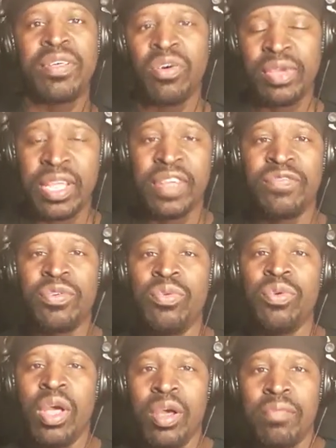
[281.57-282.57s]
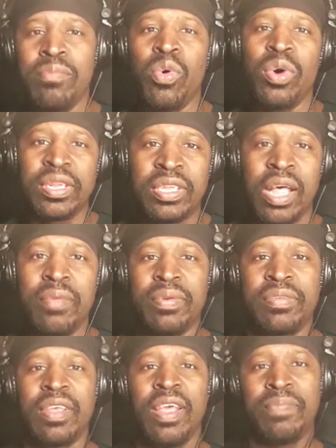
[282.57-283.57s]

gonna give you more numbers